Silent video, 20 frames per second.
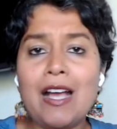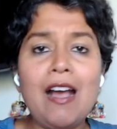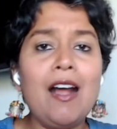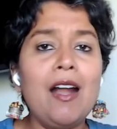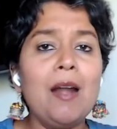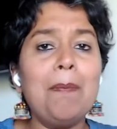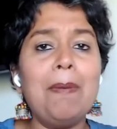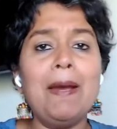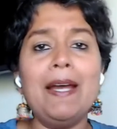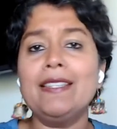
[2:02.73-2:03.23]

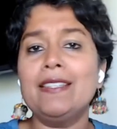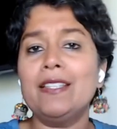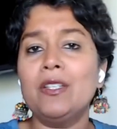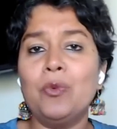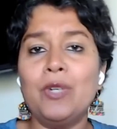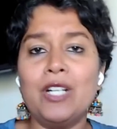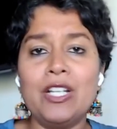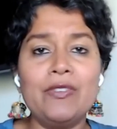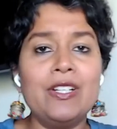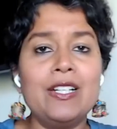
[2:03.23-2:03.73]
R, Python,
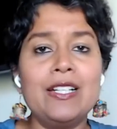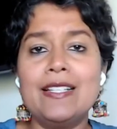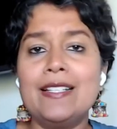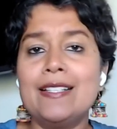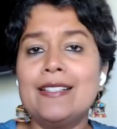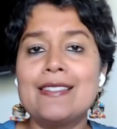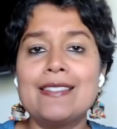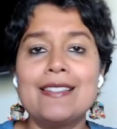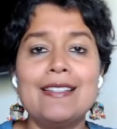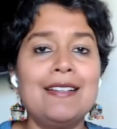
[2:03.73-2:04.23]
whatever it
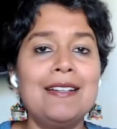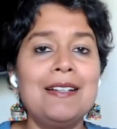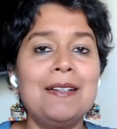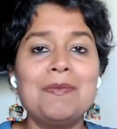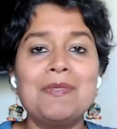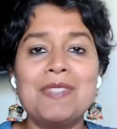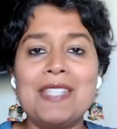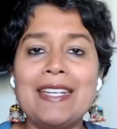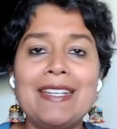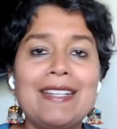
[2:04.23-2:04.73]
is,
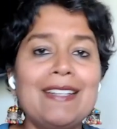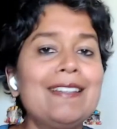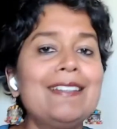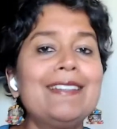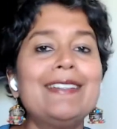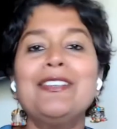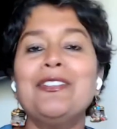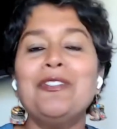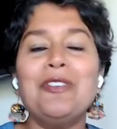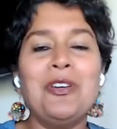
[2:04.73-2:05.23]

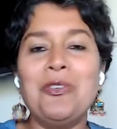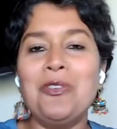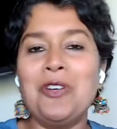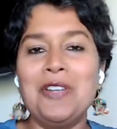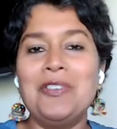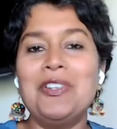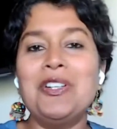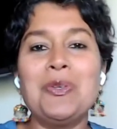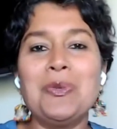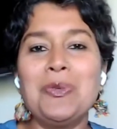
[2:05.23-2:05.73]
scikit-learn,
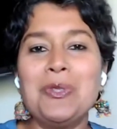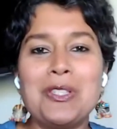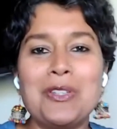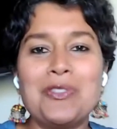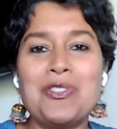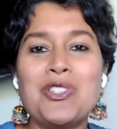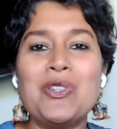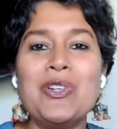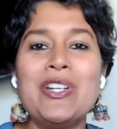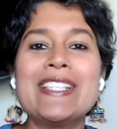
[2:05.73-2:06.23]
whatever tools
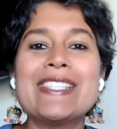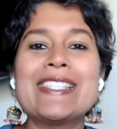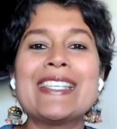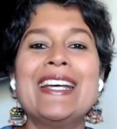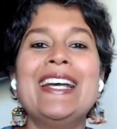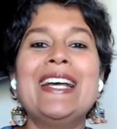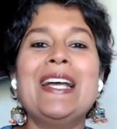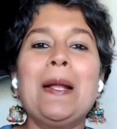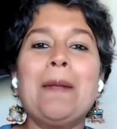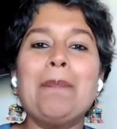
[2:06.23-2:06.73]
of choice.
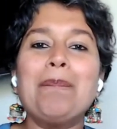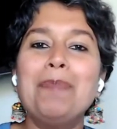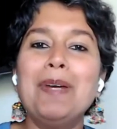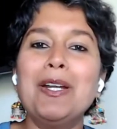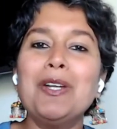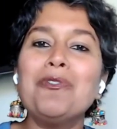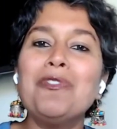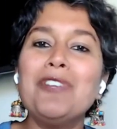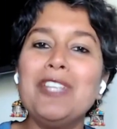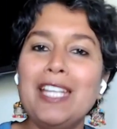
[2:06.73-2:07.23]

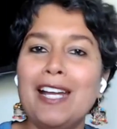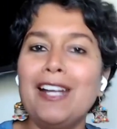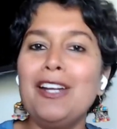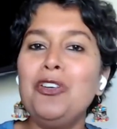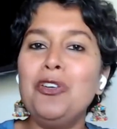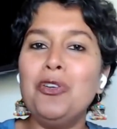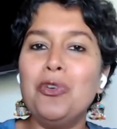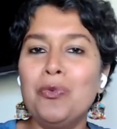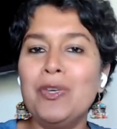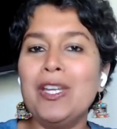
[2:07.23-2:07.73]
But we are
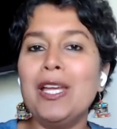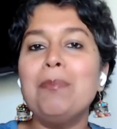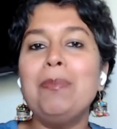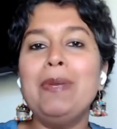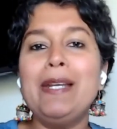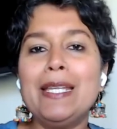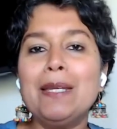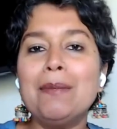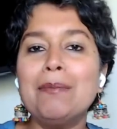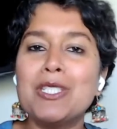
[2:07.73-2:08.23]

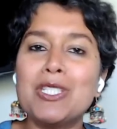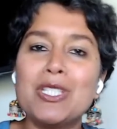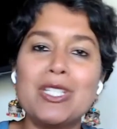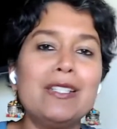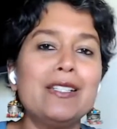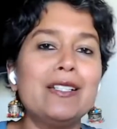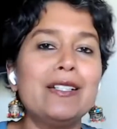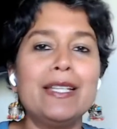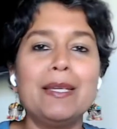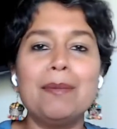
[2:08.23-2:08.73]
building
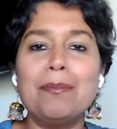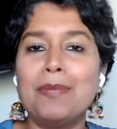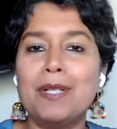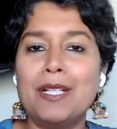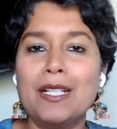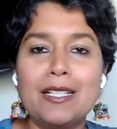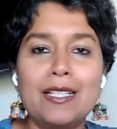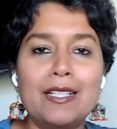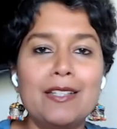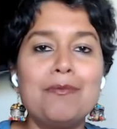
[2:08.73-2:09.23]
machine learning,
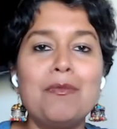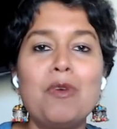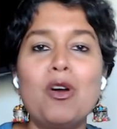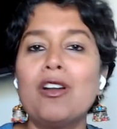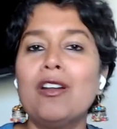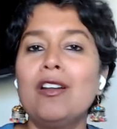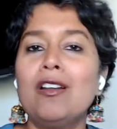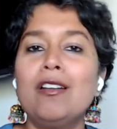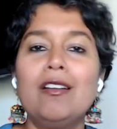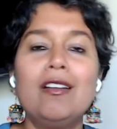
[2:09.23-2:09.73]
predictive
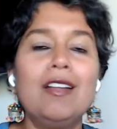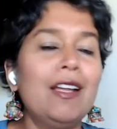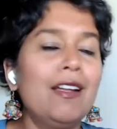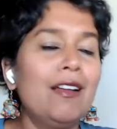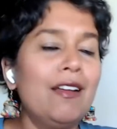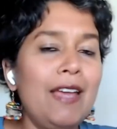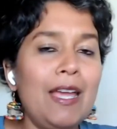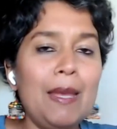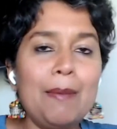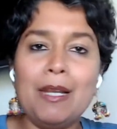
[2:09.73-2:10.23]
model,
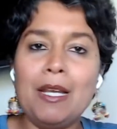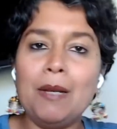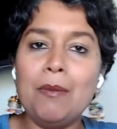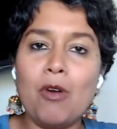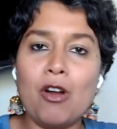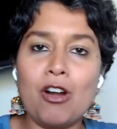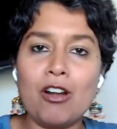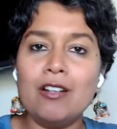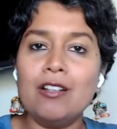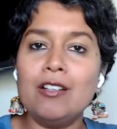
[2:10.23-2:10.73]
ML
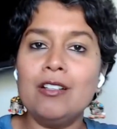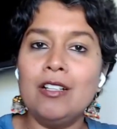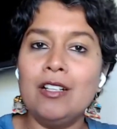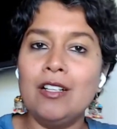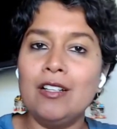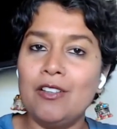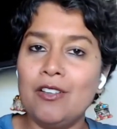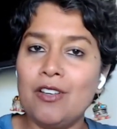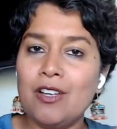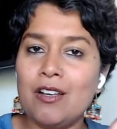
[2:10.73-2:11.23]
model,
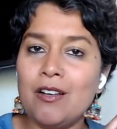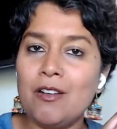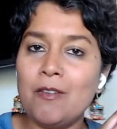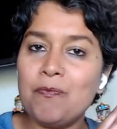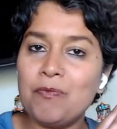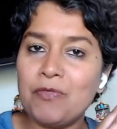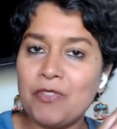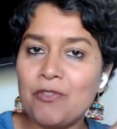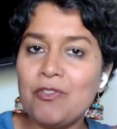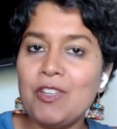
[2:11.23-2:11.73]

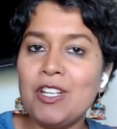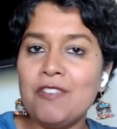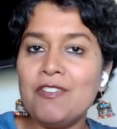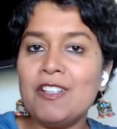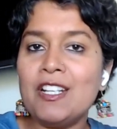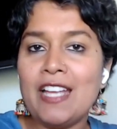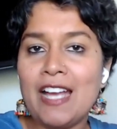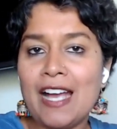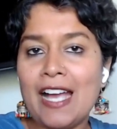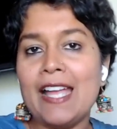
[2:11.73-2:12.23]
very,
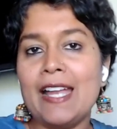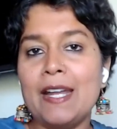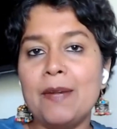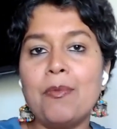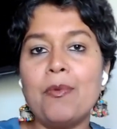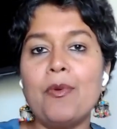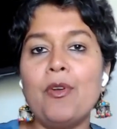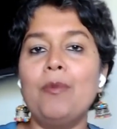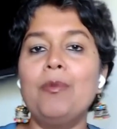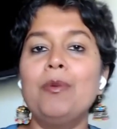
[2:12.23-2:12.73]
very
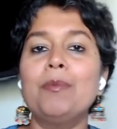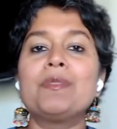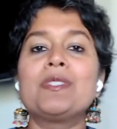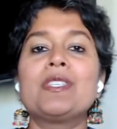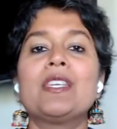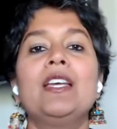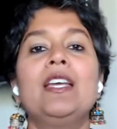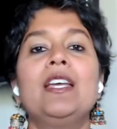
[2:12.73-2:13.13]
high-end problems.